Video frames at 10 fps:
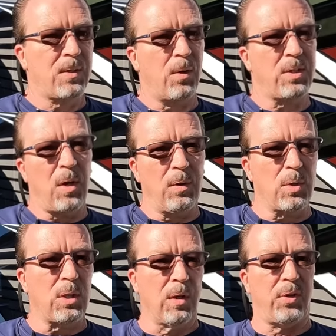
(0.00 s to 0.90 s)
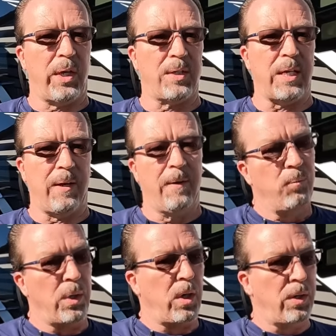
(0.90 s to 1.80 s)
So it's all those little things that
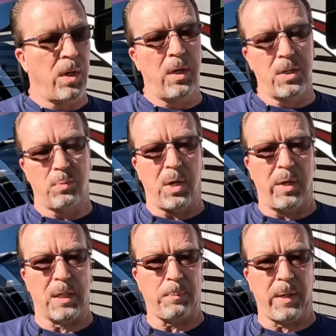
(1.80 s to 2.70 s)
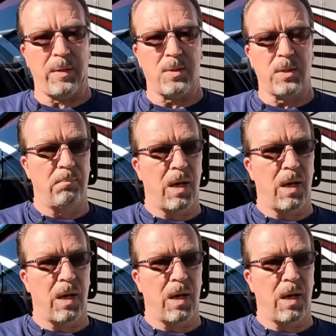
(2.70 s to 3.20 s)
with our knowledge, with our experience,